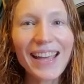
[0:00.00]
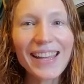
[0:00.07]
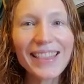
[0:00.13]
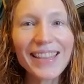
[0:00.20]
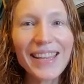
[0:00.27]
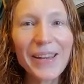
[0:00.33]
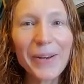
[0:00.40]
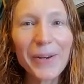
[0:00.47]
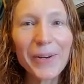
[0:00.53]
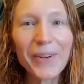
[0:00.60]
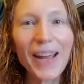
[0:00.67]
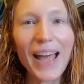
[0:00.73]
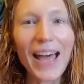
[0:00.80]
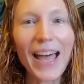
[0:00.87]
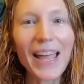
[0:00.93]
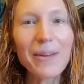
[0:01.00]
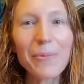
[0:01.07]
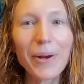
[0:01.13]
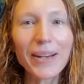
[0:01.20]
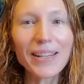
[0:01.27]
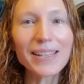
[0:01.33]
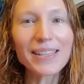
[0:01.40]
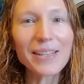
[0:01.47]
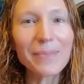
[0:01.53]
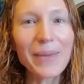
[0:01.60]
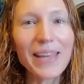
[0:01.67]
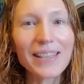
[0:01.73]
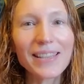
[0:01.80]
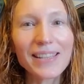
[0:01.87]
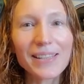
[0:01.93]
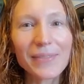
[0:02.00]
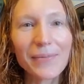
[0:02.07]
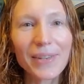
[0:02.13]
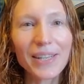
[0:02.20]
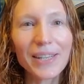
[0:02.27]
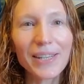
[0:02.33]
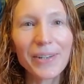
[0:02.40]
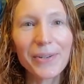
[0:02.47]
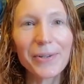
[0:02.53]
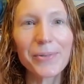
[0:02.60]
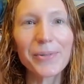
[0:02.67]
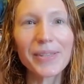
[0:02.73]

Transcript: Hi there! I wanted to make this video